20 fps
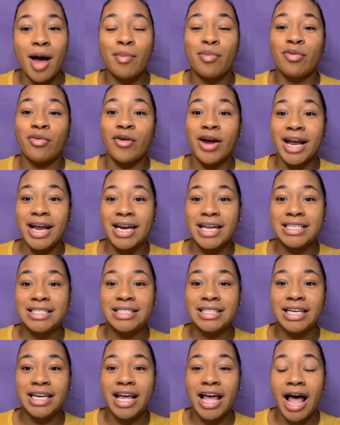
pregnancy.